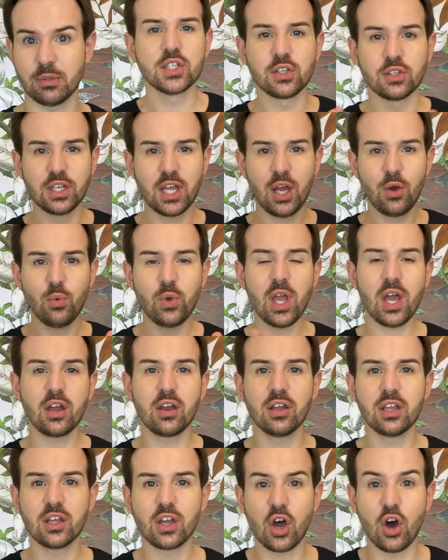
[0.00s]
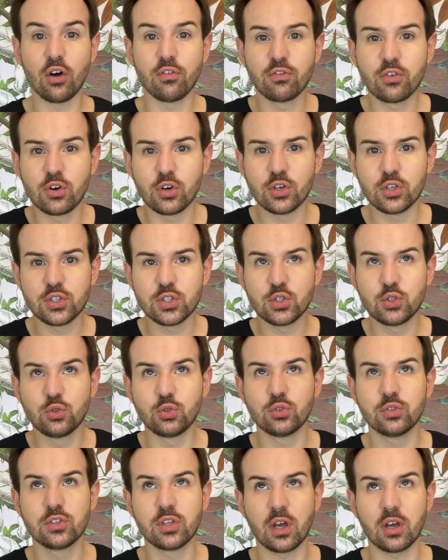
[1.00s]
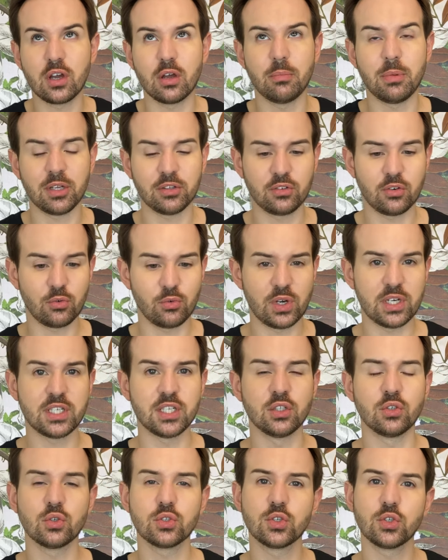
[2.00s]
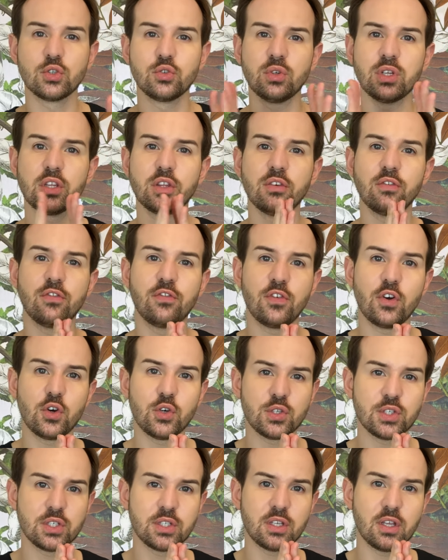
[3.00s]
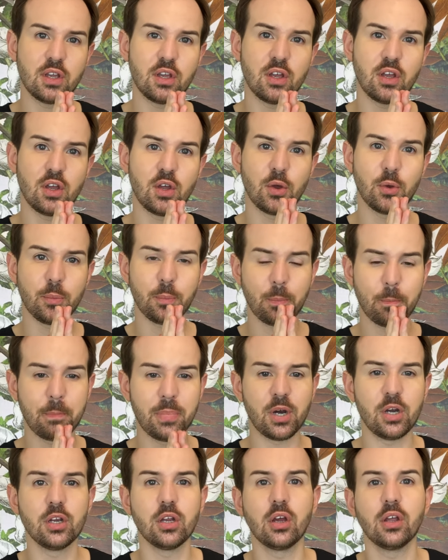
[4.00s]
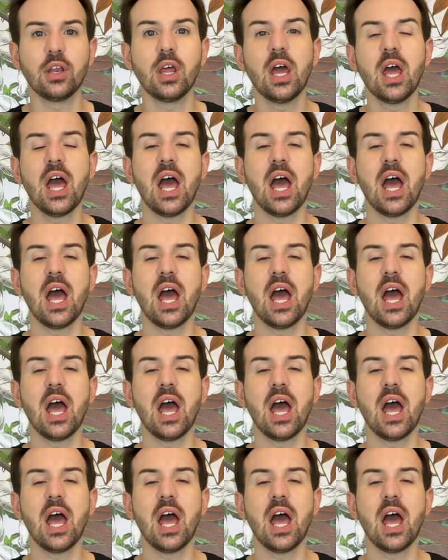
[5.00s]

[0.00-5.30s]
So now we are going, of course, to talk about retinol. So during the first period,